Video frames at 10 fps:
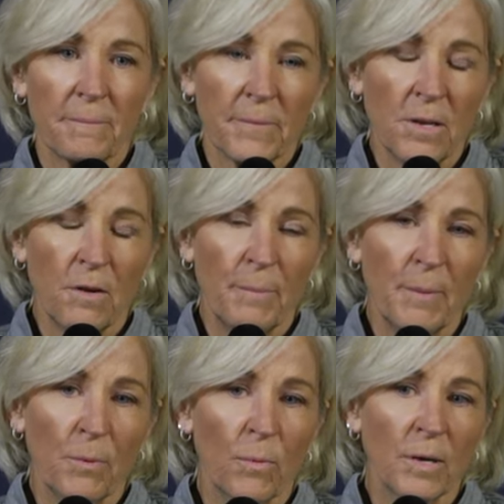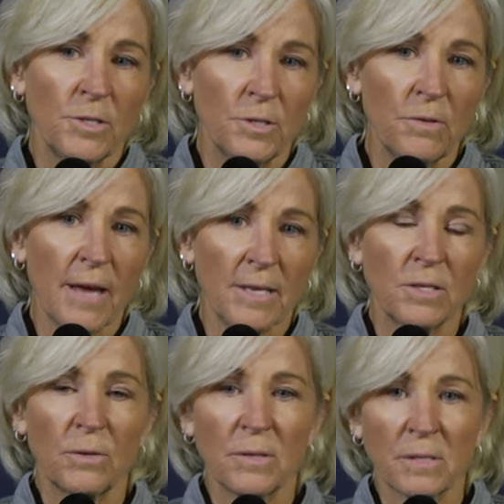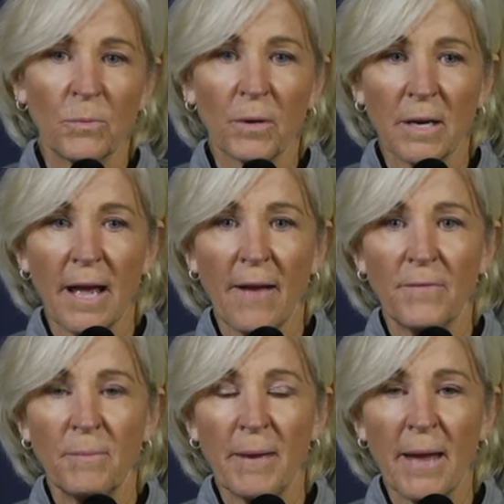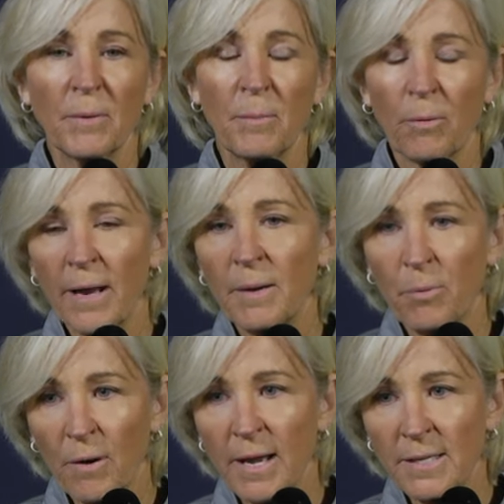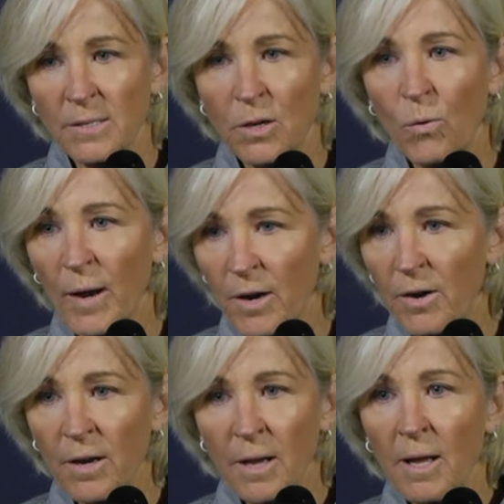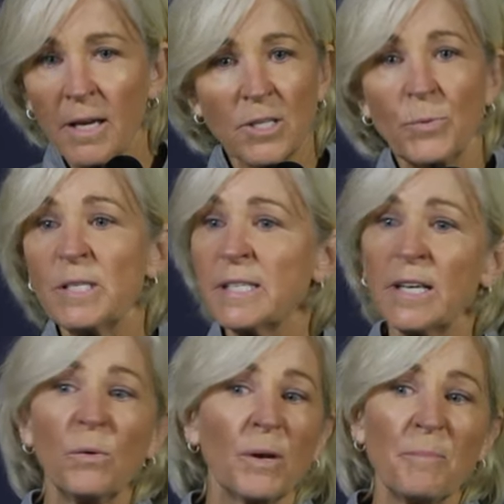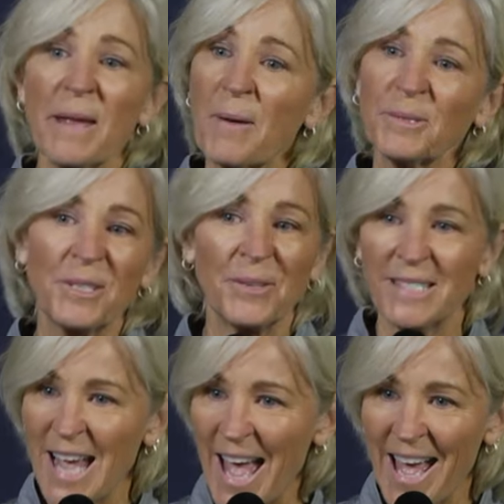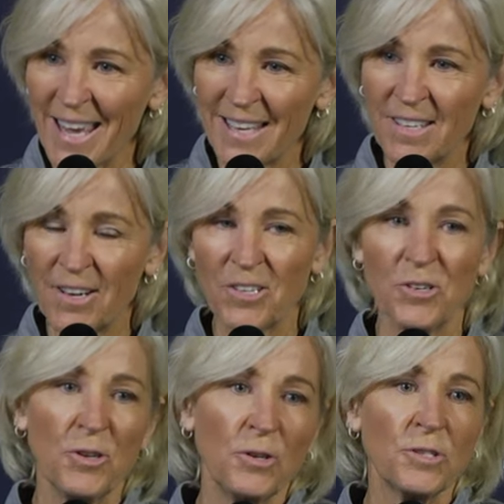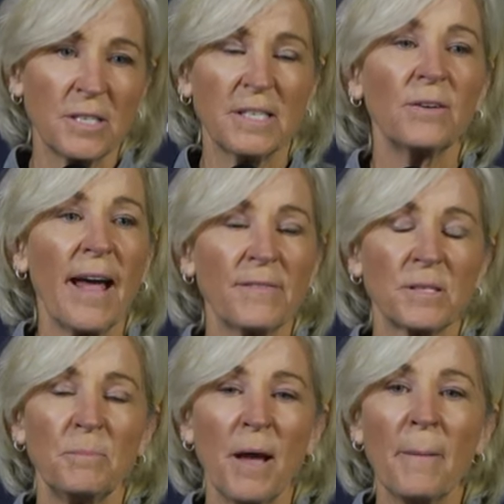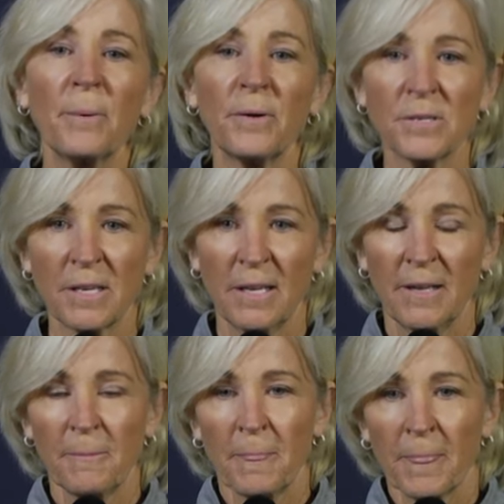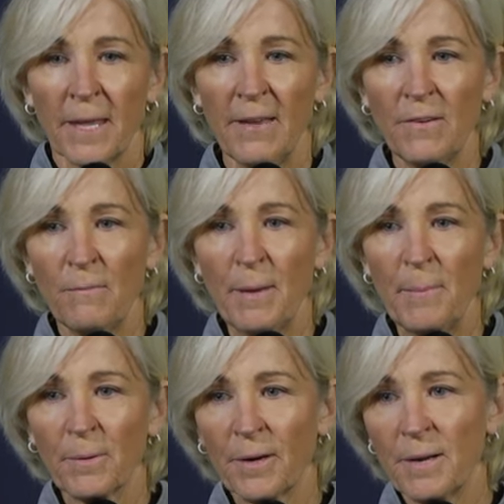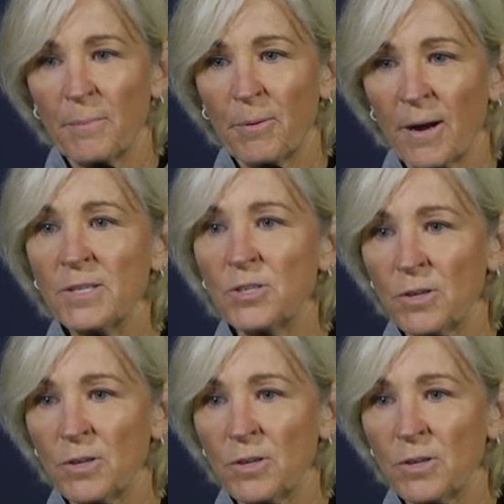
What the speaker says: you know, people want to do that to us, then we're going to have to be able to break a press quicker, because we still want to be able to attack. You know, you should still have some numbers, even if people are going to press